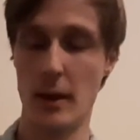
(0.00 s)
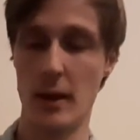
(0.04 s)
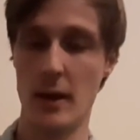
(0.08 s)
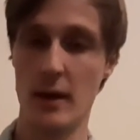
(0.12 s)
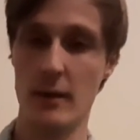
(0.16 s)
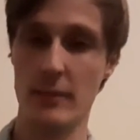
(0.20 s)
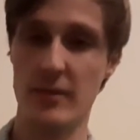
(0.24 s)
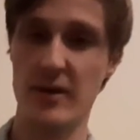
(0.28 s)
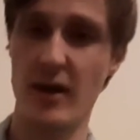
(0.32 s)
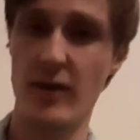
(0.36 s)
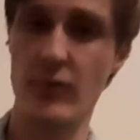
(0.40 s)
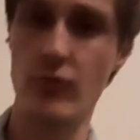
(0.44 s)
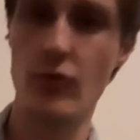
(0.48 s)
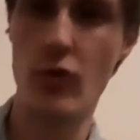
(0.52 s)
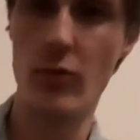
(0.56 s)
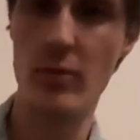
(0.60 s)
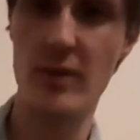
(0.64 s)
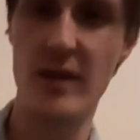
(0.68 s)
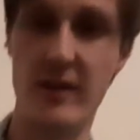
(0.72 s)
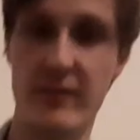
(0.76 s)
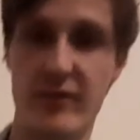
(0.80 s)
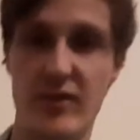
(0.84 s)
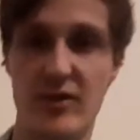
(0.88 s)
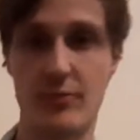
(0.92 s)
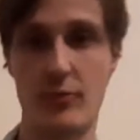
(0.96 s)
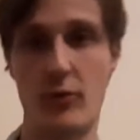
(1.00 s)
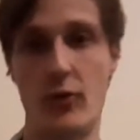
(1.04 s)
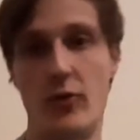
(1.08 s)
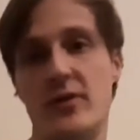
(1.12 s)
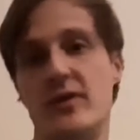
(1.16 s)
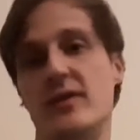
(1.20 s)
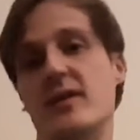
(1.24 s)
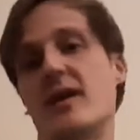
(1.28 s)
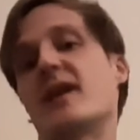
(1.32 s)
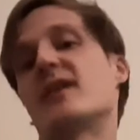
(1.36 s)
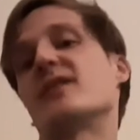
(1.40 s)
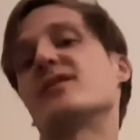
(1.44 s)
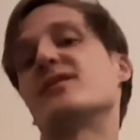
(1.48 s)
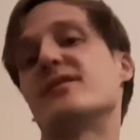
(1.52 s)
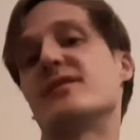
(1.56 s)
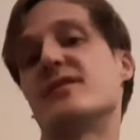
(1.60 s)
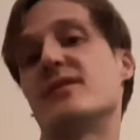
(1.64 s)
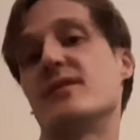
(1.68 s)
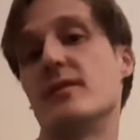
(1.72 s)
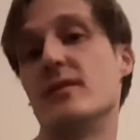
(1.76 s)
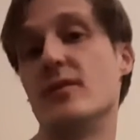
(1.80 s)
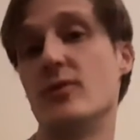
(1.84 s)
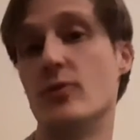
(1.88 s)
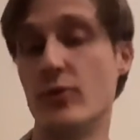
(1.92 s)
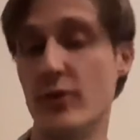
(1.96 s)
But yeah, normally at this point, as
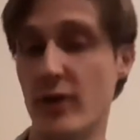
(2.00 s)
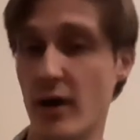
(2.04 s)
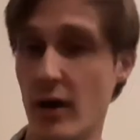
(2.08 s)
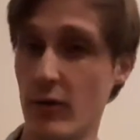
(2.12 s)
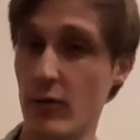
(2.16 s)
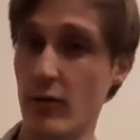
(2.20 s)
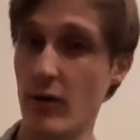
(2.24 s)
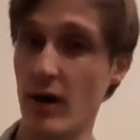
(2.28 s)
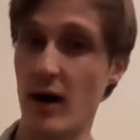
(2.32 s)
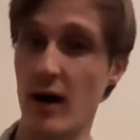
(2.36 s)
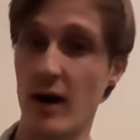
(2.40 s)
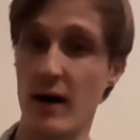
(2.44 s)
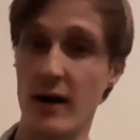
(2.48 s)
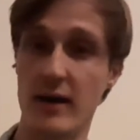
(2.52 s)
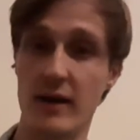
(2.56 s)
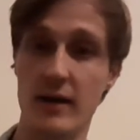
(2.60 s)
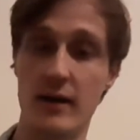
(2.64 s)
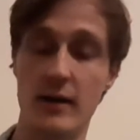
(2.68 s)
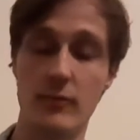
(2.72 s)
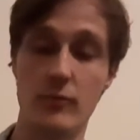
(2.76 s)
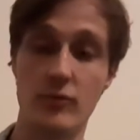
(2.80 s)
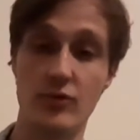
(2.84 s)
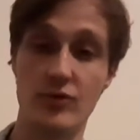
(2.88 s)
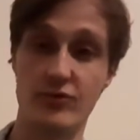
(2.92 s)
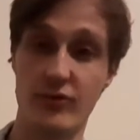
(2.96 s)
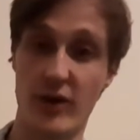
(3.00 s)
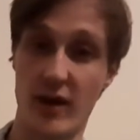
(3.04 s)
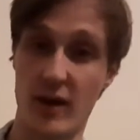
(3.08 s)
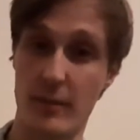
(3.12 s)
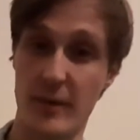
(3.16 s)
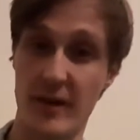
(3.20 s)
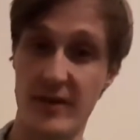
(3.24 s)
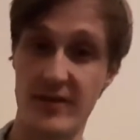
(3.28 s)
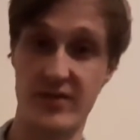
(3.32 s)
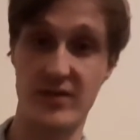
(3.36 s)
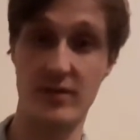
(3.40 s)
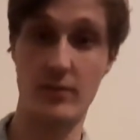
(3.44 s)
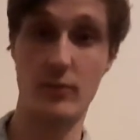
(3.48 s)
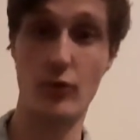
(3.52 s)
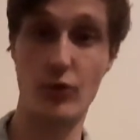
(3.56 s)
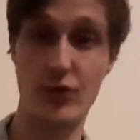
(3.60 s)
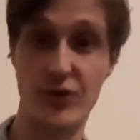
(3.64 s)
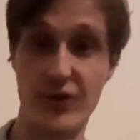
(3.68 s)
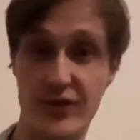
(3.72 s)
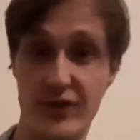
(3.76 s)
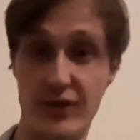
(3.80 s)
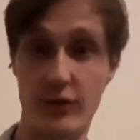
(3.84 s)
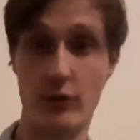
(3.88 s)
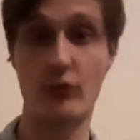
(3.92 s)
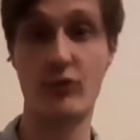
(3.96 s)
you'll know, I would recommend some
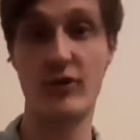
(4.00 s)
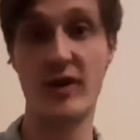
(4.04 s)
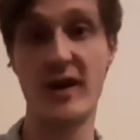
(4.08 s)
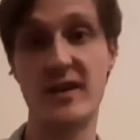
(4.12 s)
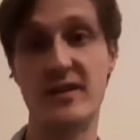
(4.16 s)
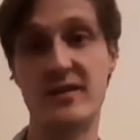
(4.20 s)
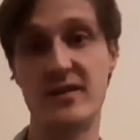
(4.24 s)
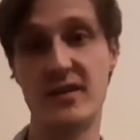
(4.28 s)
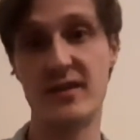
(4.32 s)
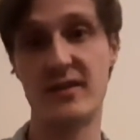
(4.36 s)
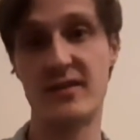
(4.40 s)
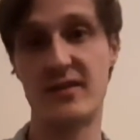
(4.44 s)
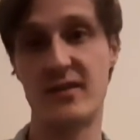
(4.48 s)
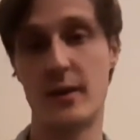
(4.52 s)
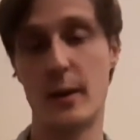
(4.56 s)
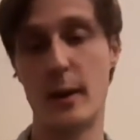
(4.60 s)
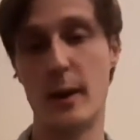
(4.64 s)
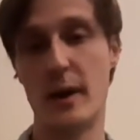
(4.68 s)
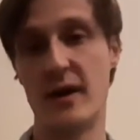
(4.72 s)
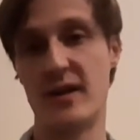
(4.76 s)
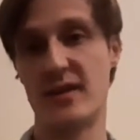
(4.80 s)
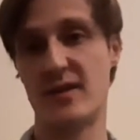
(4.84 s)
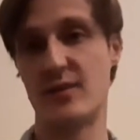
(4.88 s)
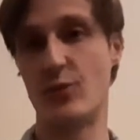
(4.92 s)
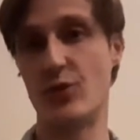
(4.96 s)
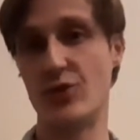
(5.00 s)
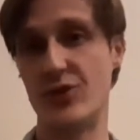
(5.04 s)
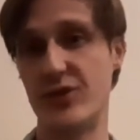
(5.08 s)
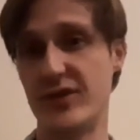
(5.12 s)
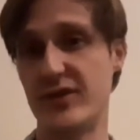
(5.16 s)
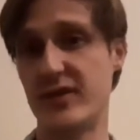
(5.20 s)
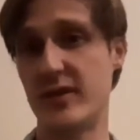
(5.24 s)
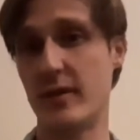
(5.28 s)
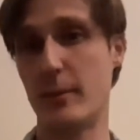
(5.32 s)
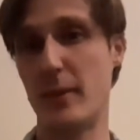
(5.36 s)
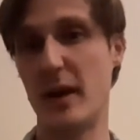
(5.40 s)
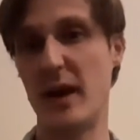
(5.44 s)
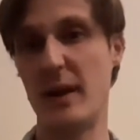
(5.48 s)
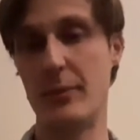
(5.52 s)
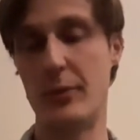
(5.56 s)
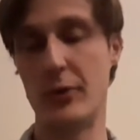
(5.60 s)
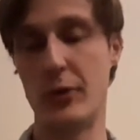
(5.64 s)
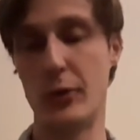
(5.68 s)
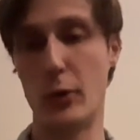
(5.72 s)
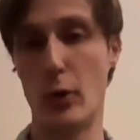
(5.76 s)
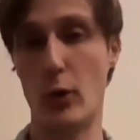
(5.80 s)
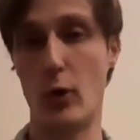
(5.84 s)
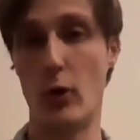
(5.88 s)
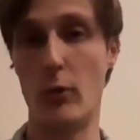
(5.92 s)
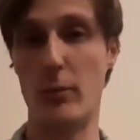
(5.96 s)
autistic creators, some autistic
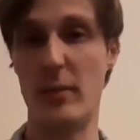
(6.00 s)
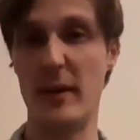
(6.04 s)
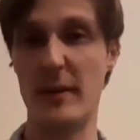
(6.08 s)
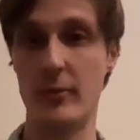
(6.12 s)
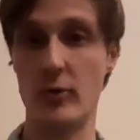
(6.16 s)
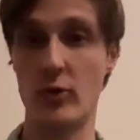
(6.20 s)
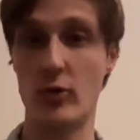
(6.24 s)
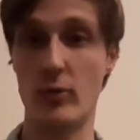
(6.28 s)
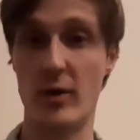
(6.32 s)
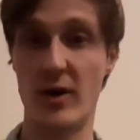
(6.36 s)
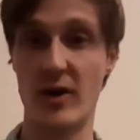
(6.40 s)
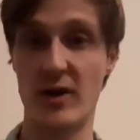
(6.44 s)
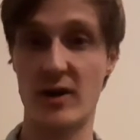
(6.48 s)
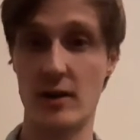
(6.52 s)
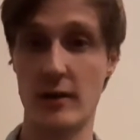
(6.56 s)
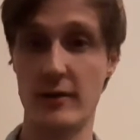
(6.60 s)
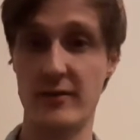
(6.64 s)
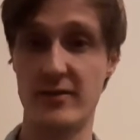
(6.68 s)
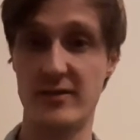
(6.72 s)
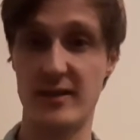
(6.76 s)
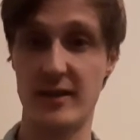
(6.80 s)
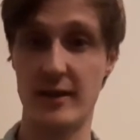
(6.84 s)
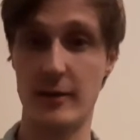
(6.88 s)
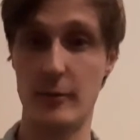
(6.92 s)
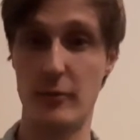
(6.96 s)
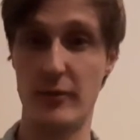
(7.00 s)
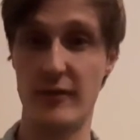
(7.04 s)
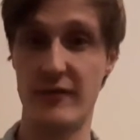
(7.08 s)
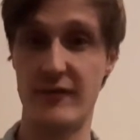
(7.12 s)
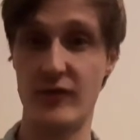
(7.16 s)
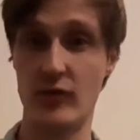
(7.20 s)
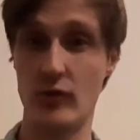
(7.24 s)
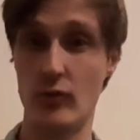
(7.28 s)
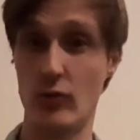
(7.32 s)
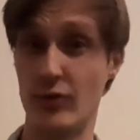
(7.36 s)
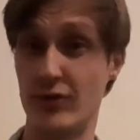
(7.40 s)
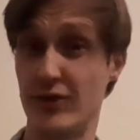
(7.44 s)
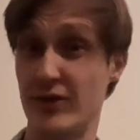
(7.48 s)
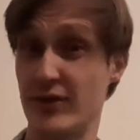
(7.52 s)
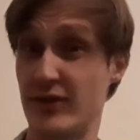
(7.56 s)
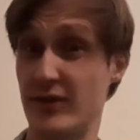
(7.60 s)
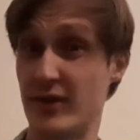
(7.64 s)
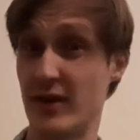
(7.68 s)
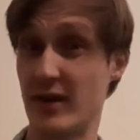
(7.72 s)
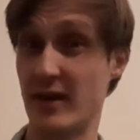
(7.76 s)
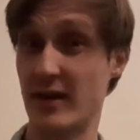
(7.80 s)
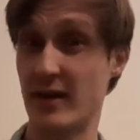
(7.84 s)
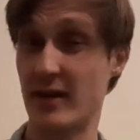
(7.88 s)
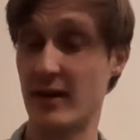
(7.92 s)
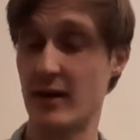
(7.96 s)
people, or people who work closely with the
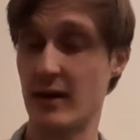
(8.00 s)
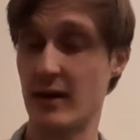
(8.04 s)
autistic,